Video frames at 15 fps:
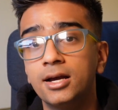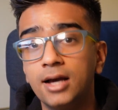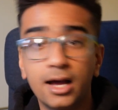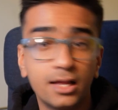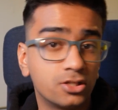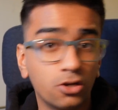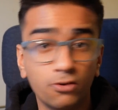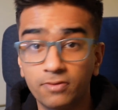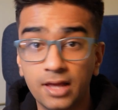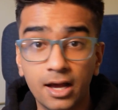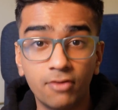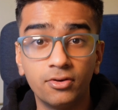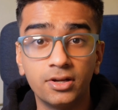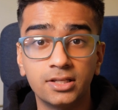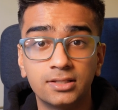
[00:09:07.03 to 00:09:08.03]
And so for that
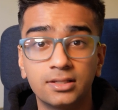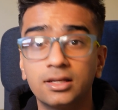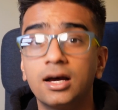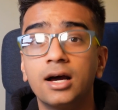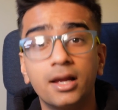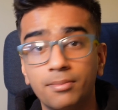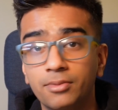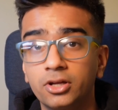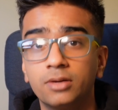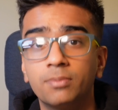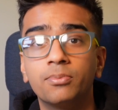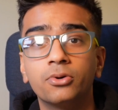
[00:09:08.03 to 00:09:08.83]
reason, I am going to